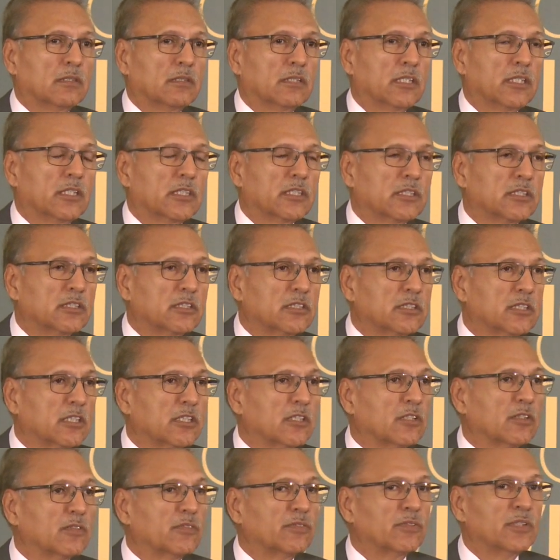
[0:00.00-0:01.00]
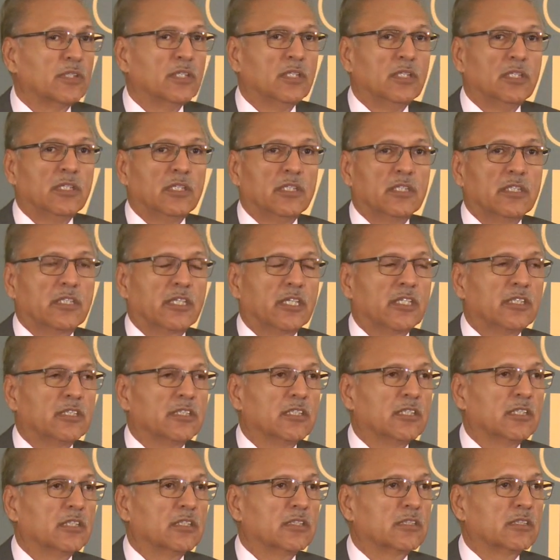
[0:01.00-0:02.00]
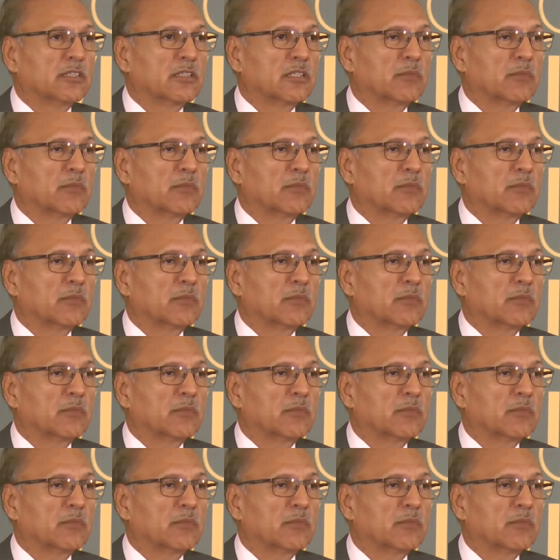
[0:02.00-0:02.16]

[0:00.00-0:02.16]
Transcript: that instead of 10 years,